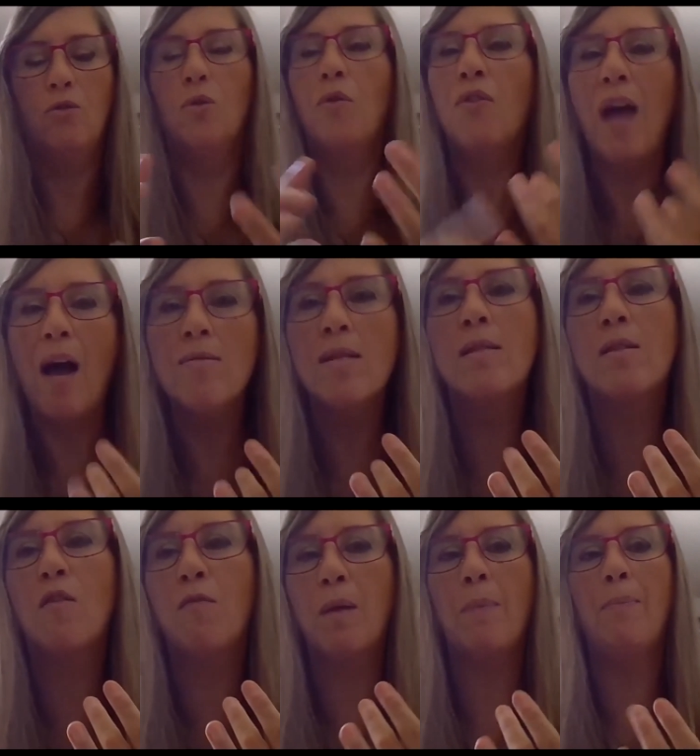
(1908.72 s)
thousands
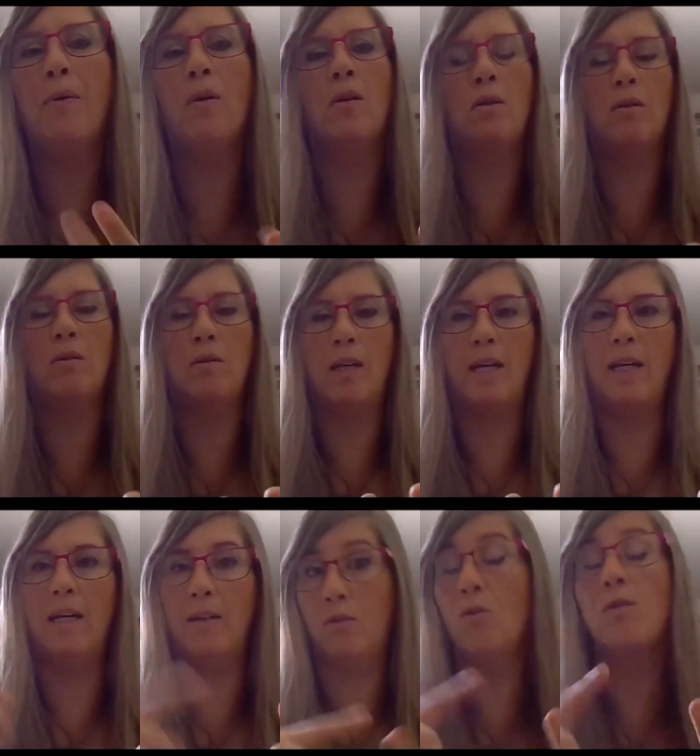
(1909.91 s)
of people,
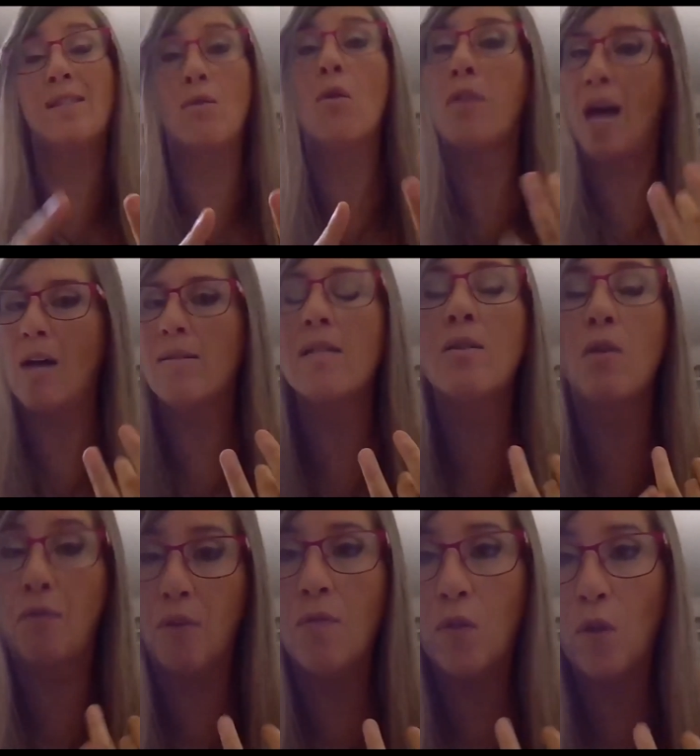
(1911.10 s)
to thousands
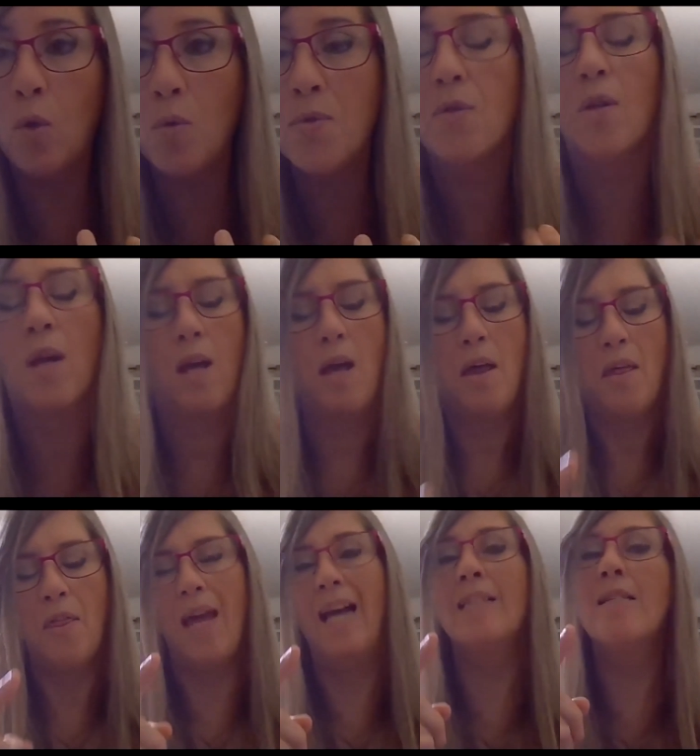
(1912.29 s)
of views,
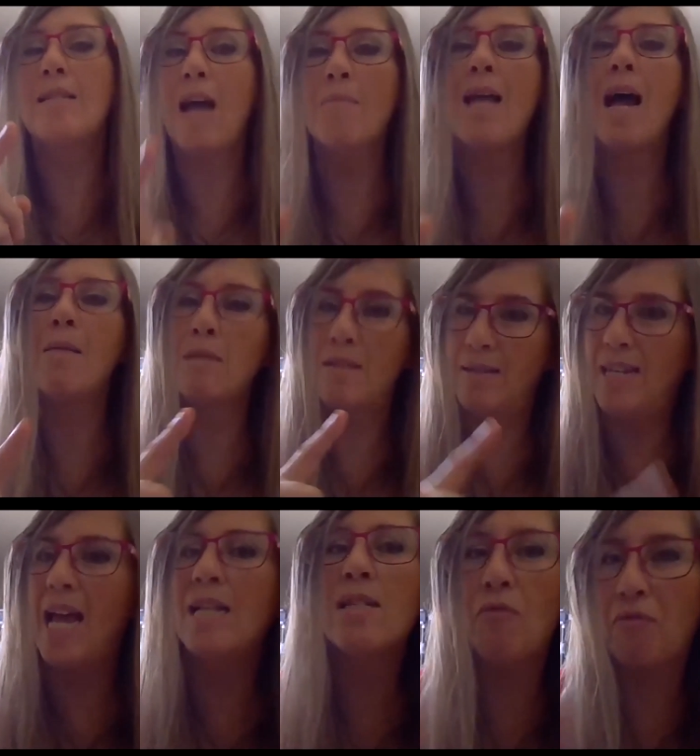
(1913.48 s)
and sometimes
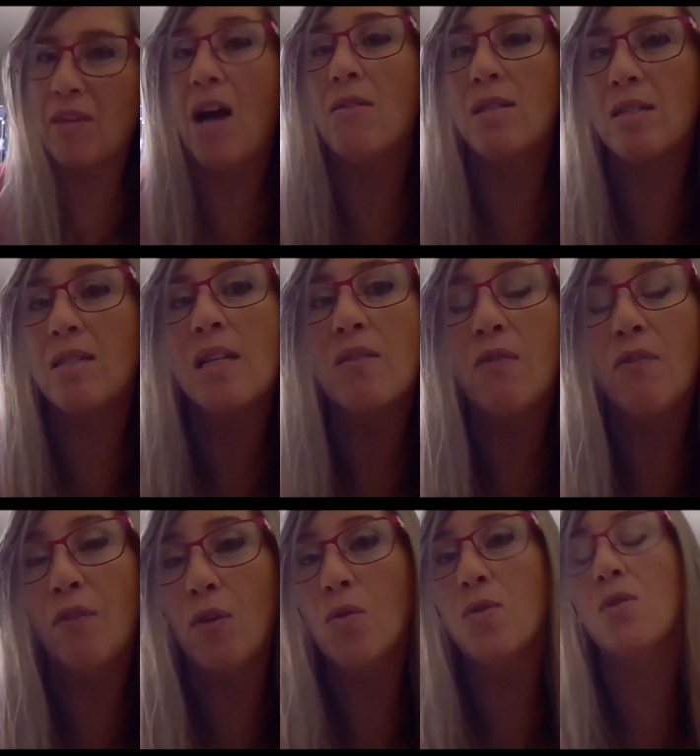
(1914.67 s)
tens of thousands of
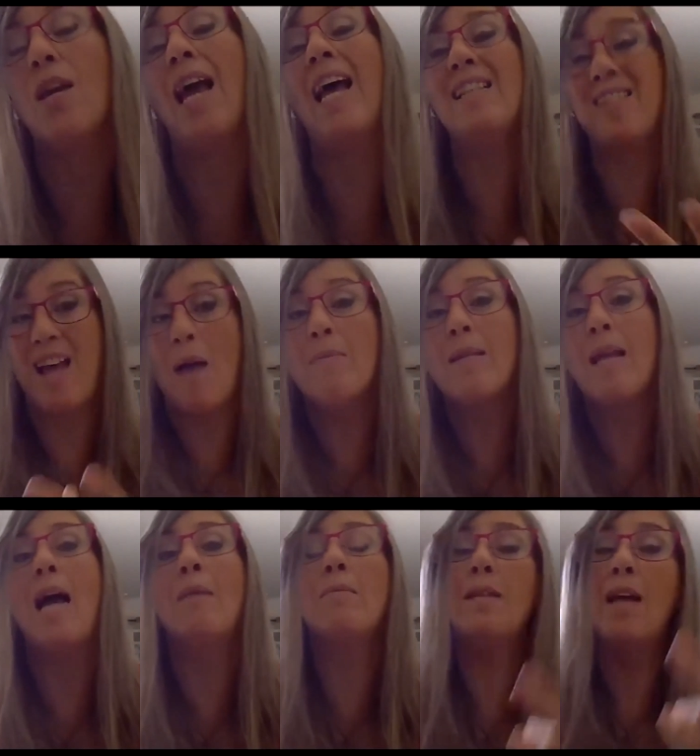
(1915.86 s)
views, and
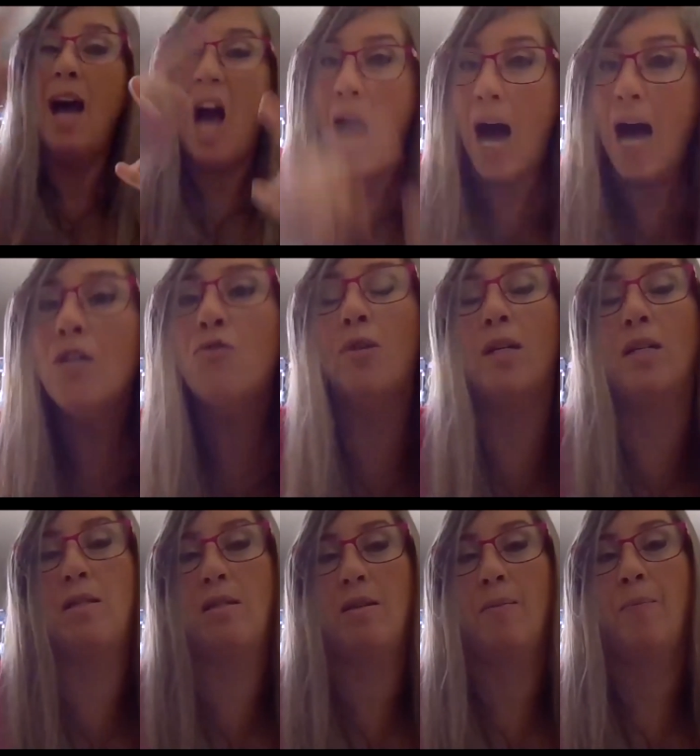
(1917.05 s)
sometimes
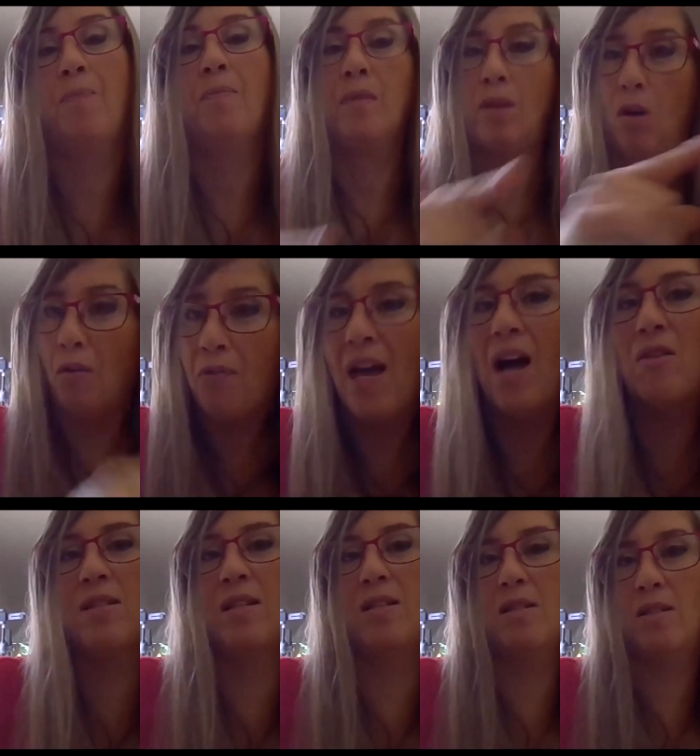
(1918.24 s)
hundreds of
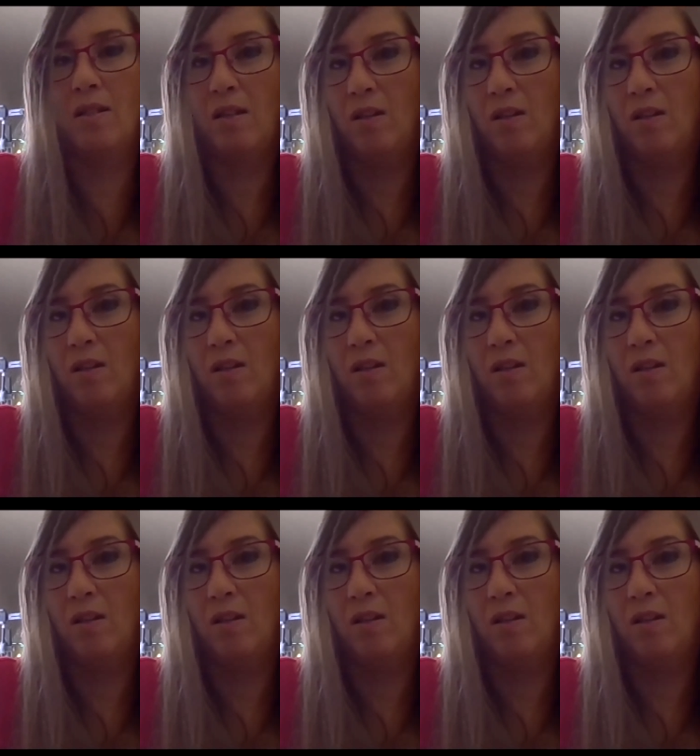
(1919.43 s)
thousands